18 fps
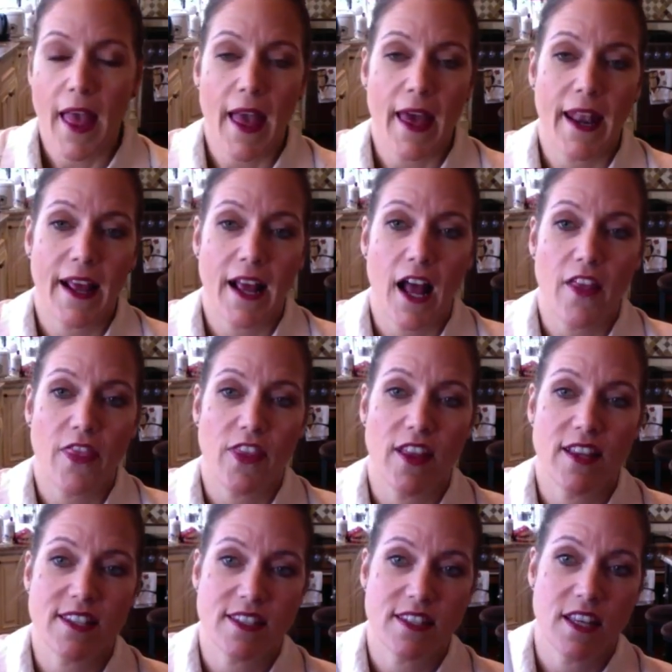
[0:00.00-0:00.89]
And I got,
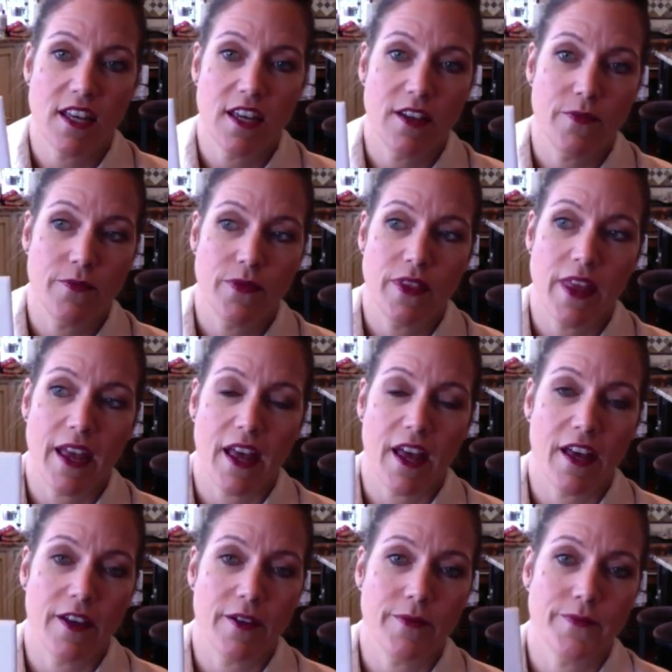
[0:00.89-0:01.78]
it's like
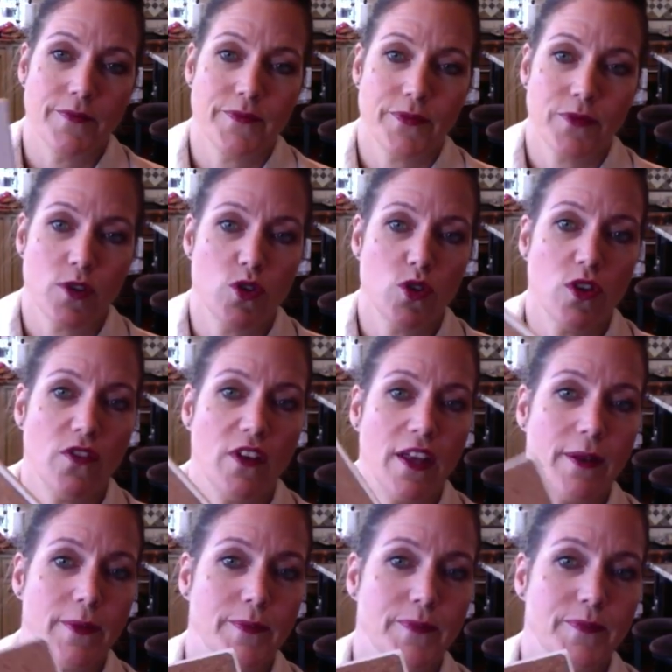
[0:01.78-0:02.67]
a
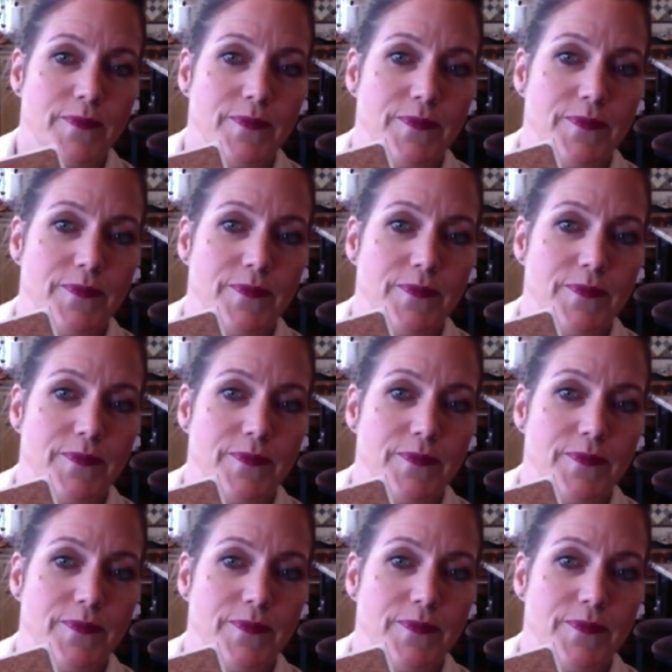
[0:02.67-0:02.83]
trivet.